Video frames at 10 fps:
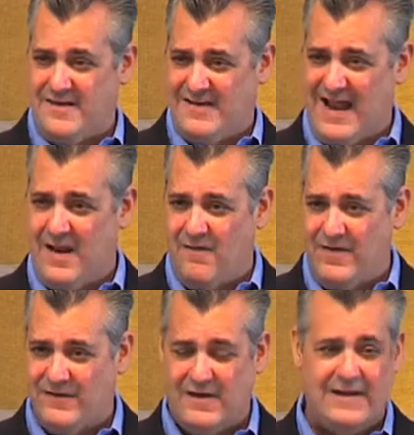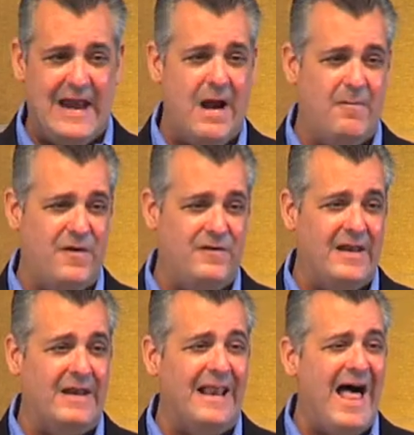television cameras
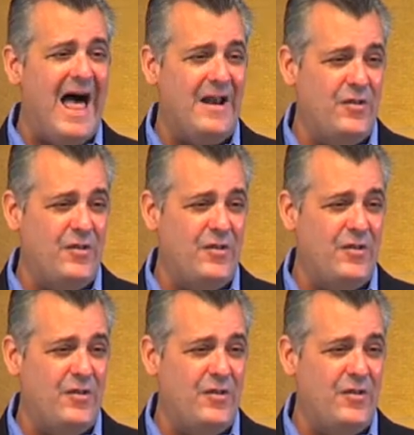and lied